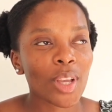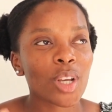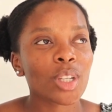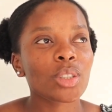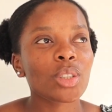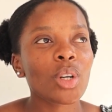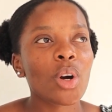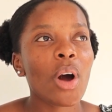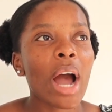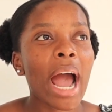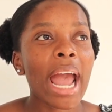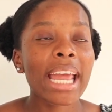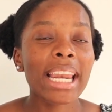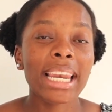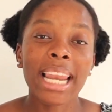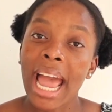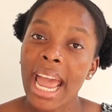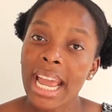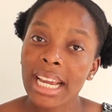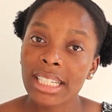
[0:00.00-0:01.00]
So I
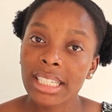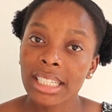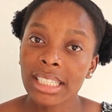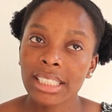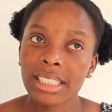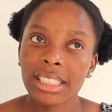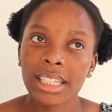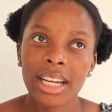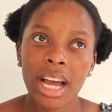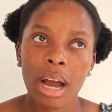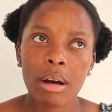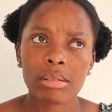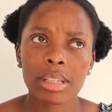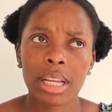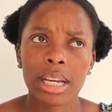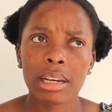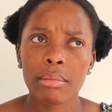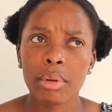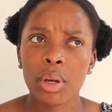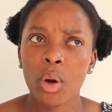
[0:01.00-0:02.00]
liked it. I was
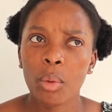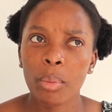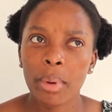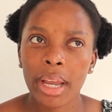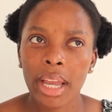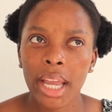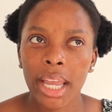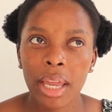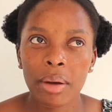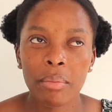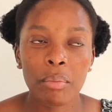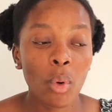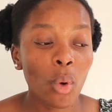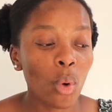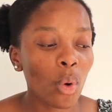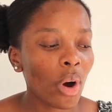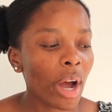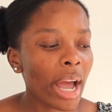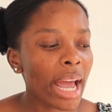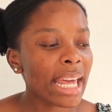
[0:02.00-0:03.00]
like, let me go back and get
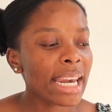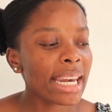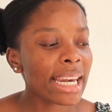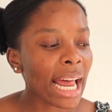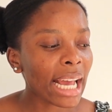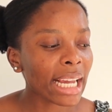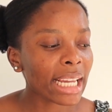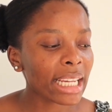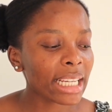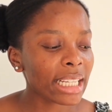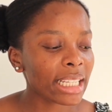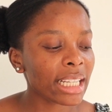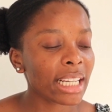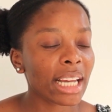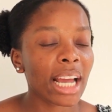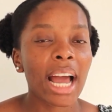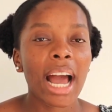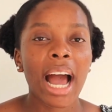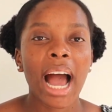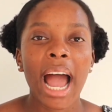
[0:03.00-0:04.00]
more. And luckily
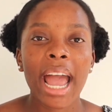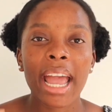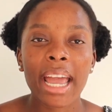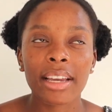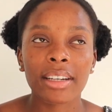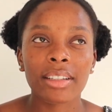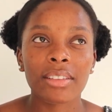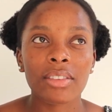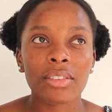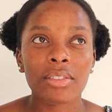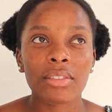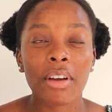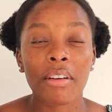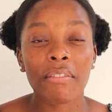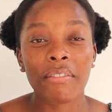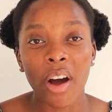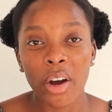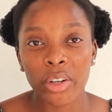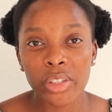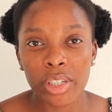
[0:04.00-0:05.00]
I had a
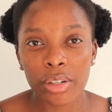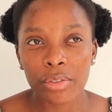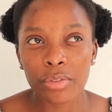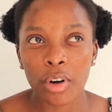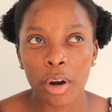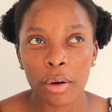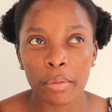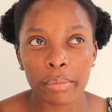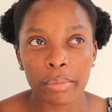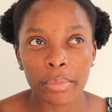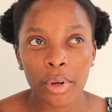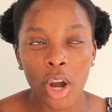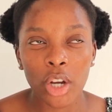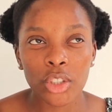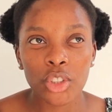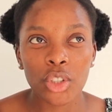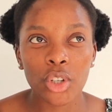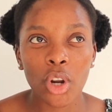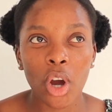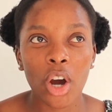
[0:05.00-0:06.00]
voucher from
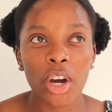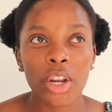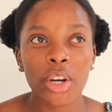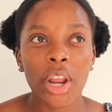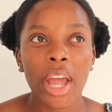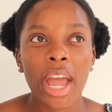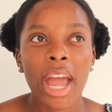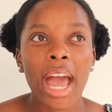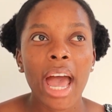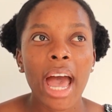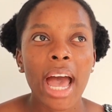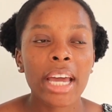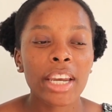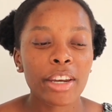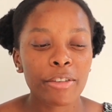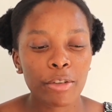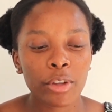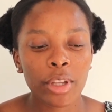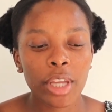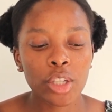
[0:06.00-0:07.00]
Cotton On, and
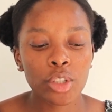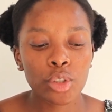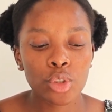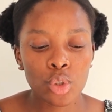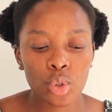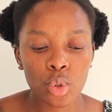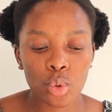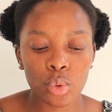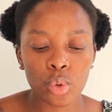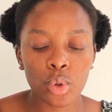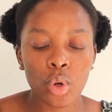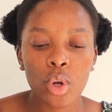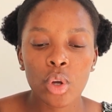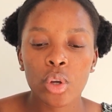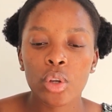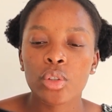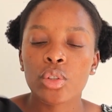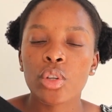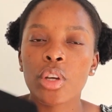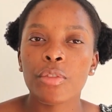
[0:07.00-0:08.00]
if you get two,
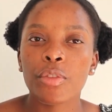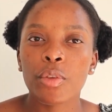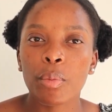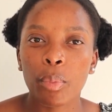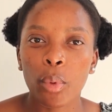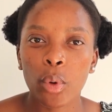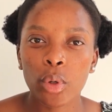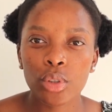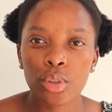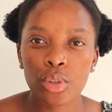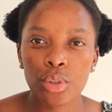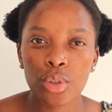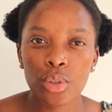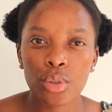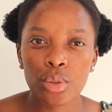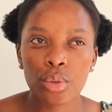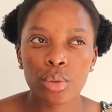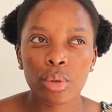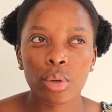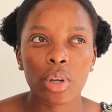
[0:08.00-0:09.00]
so if you bought
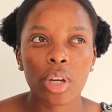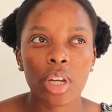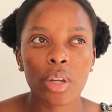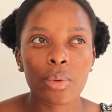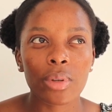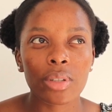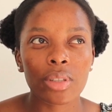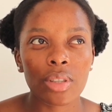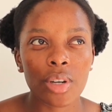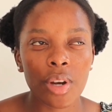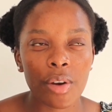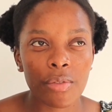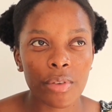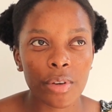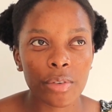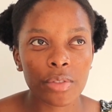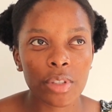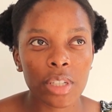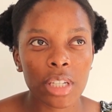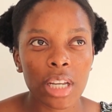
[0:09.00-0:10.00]
two, it was
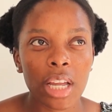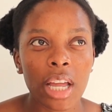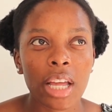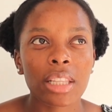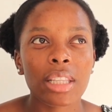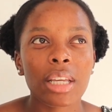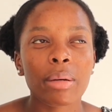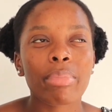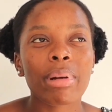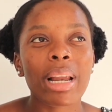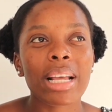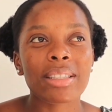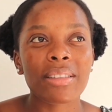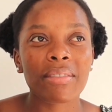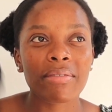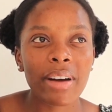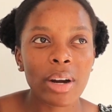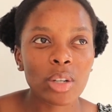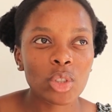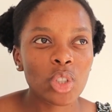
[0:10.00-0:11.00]
350, then plus the
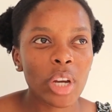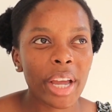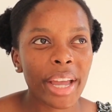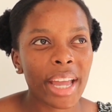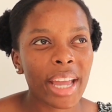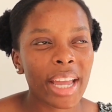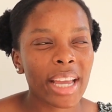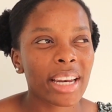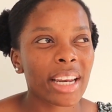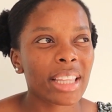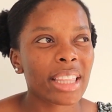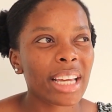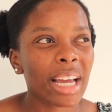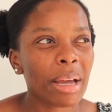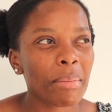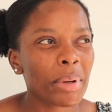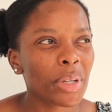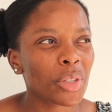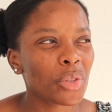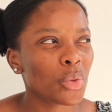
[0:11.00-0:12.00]
voucher I had, I think
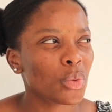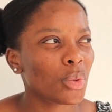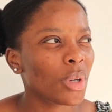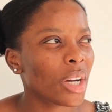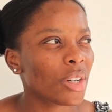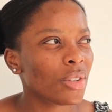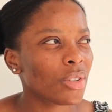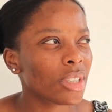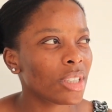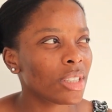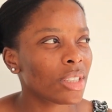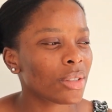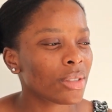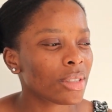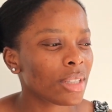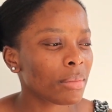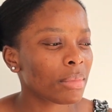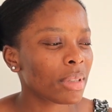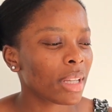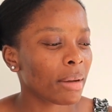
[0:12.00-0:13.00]
I paid 200 or
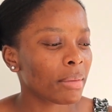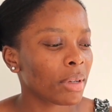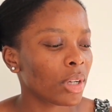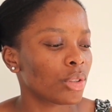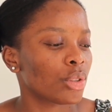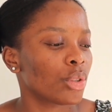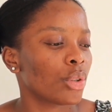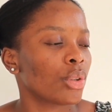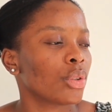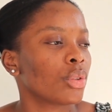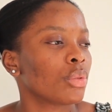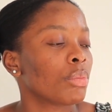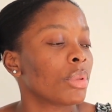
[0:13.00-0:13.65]
something, I'm not sure.